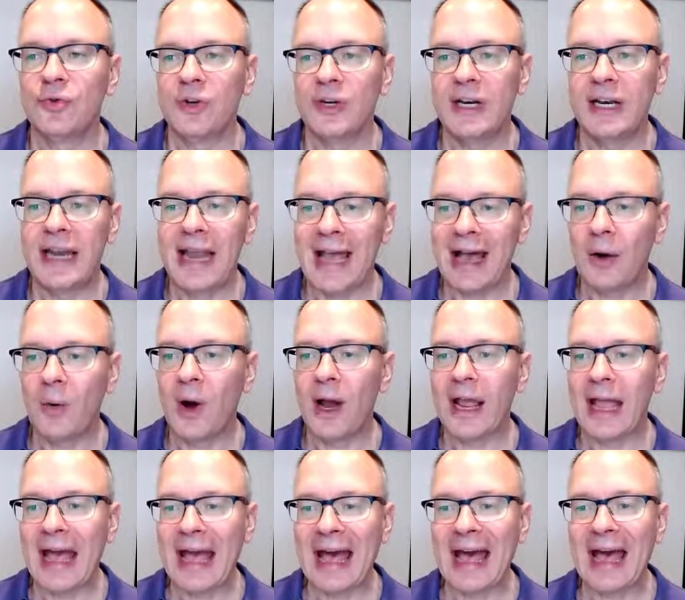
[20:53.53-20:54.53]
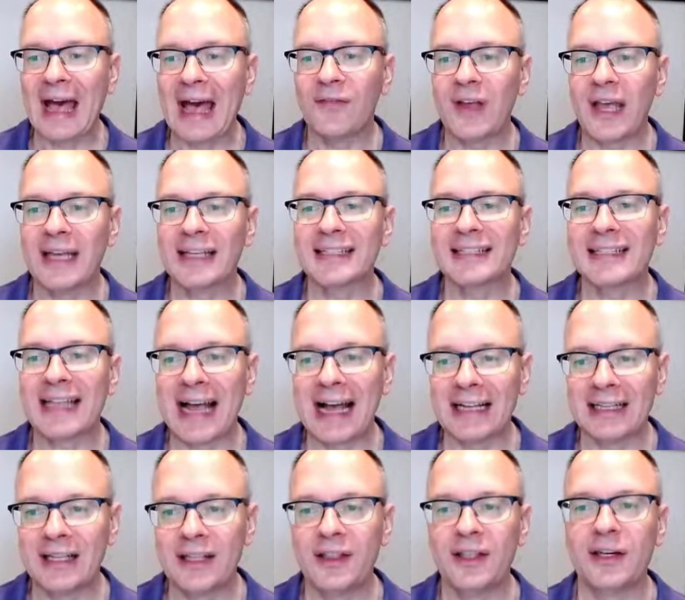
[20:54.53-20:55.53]
Now I have
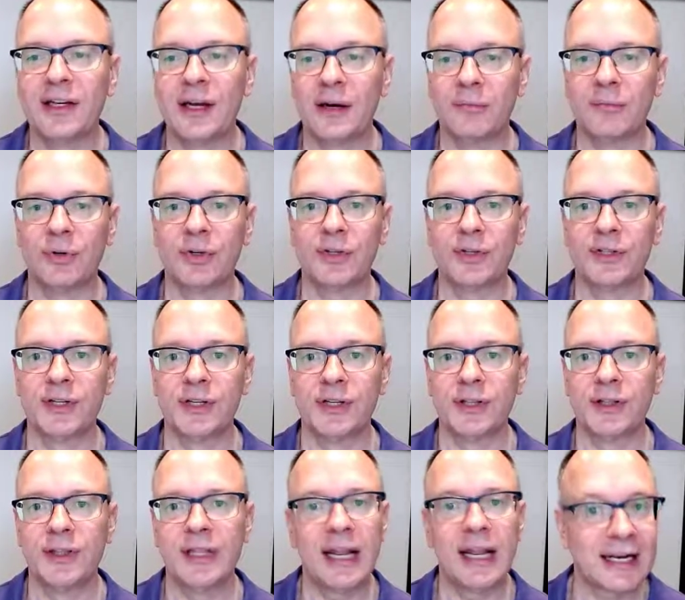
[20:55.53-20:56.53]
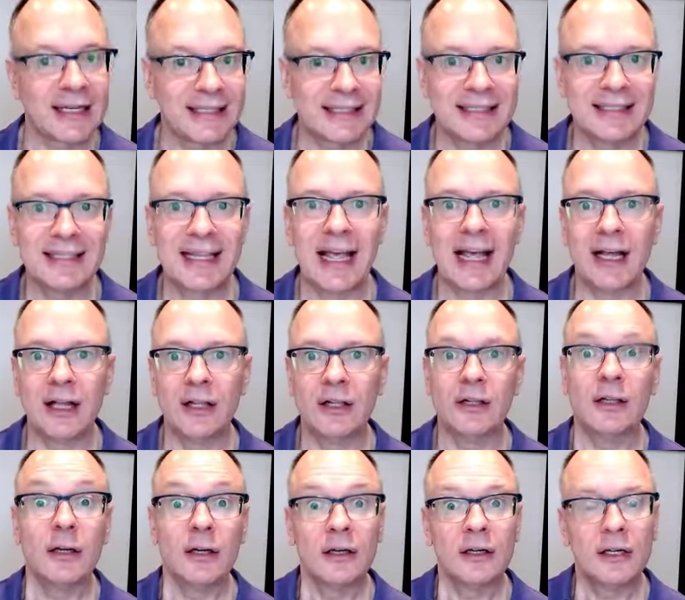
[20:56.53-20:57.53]
exactly the numbers that
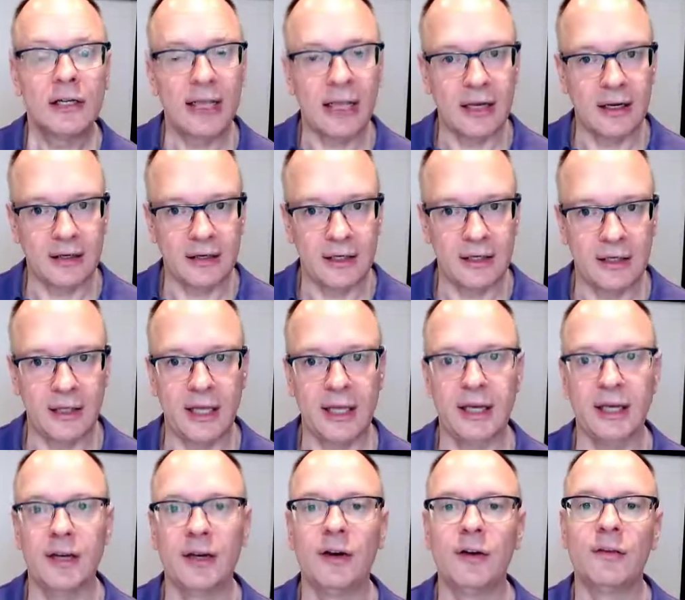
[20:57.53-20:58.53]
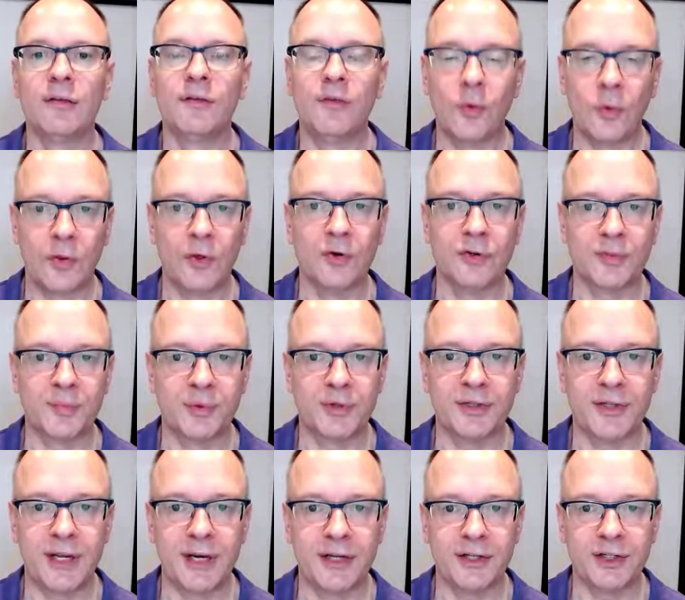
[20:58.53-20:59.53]
Excel calculated for those
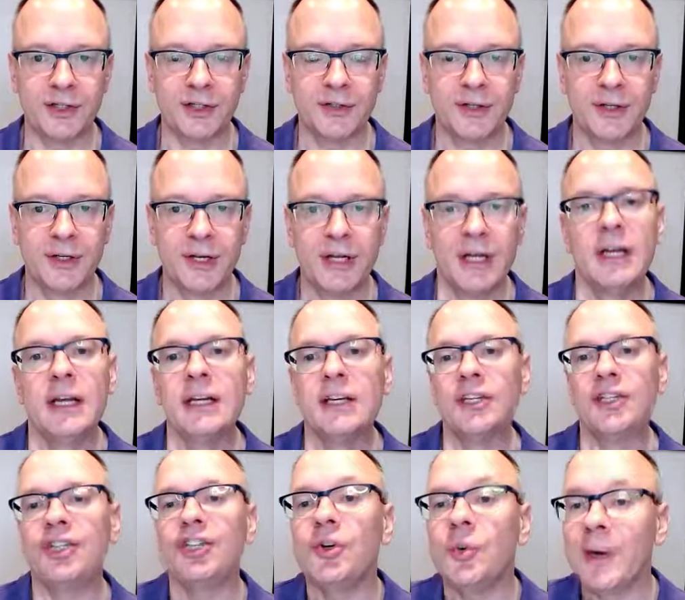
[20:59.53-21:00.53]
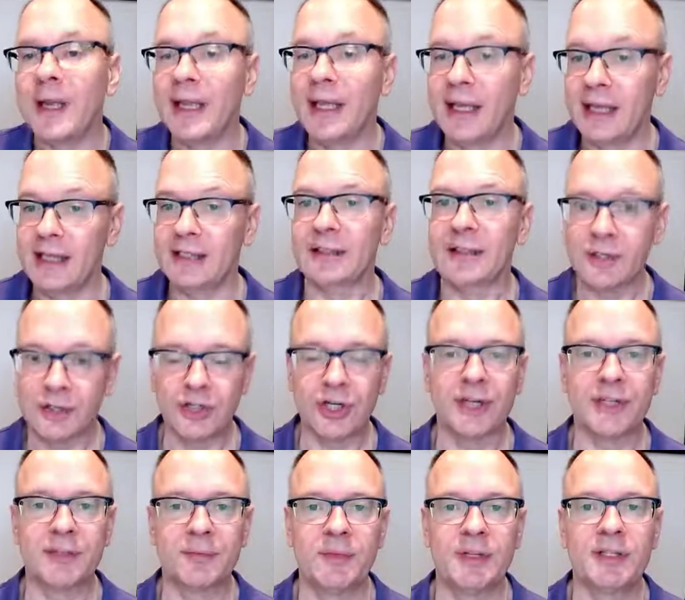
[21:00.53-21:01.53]
percentages, doing its
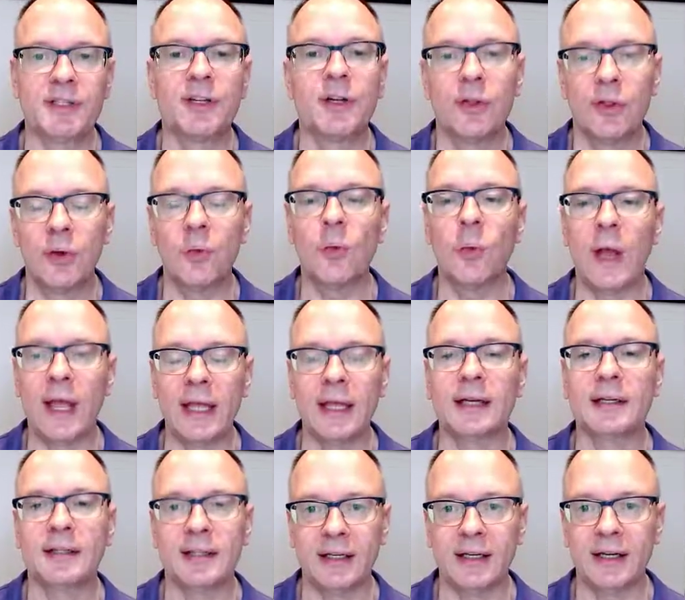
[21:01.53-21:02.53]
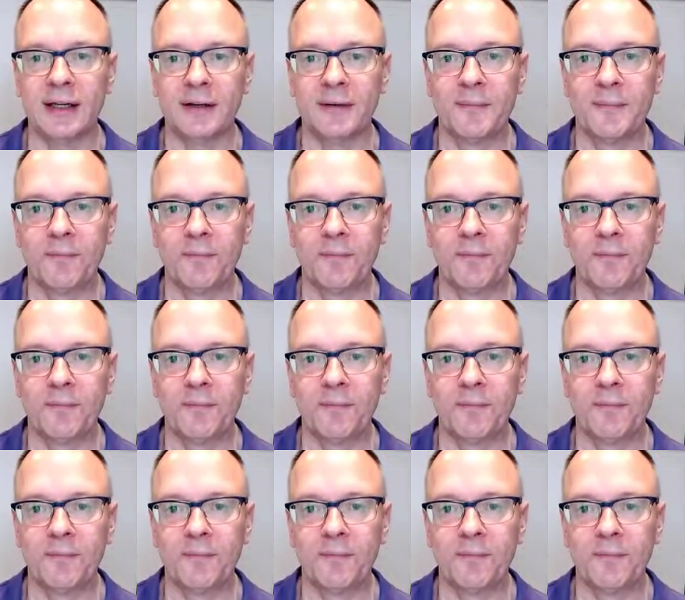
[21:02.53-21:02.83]
adjustments the way it did it.